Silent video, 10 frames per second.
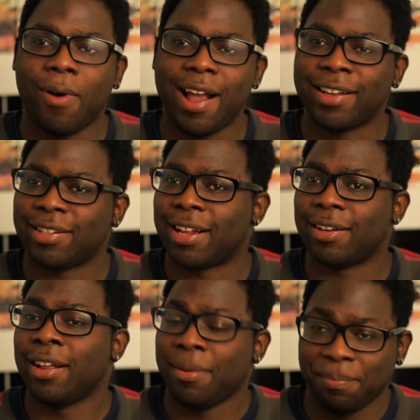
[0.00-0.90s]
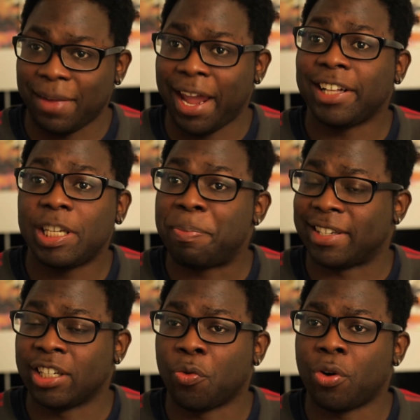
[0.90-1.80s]
Why is it that
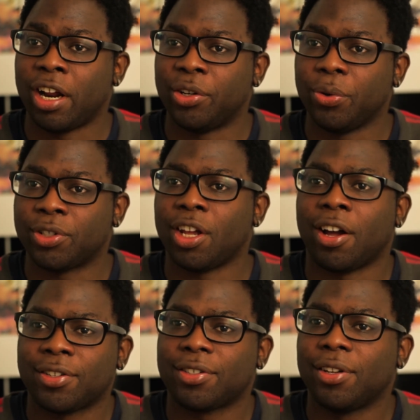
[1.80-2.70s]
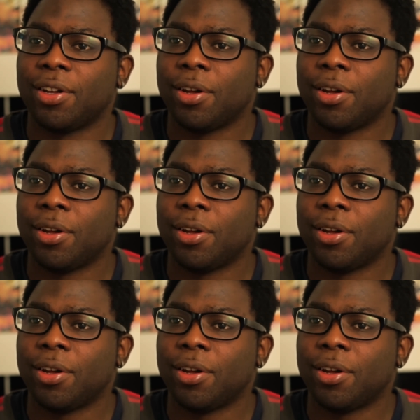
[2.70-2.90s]
80% of what I do sucks?